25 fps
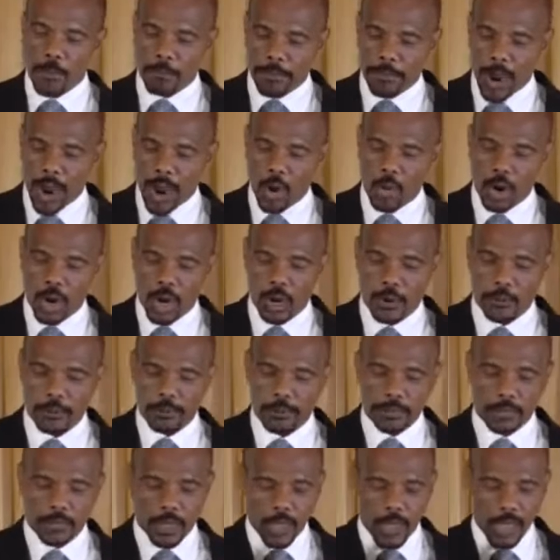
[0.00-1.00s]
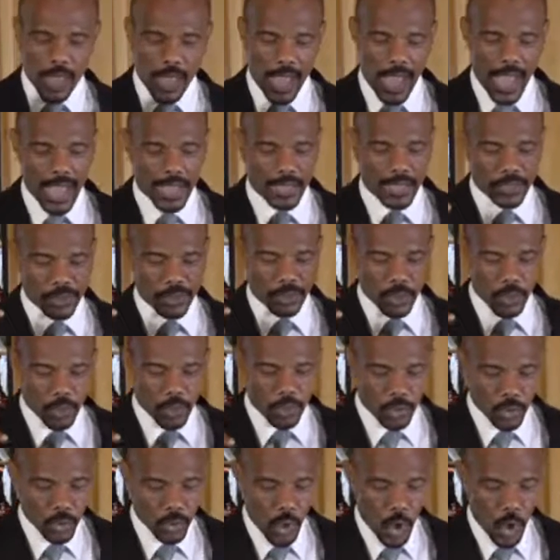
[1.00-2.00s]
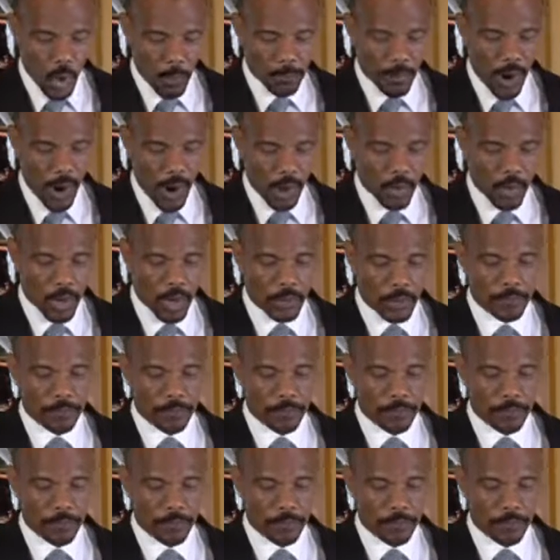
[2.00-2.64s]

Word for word: power. Has no power.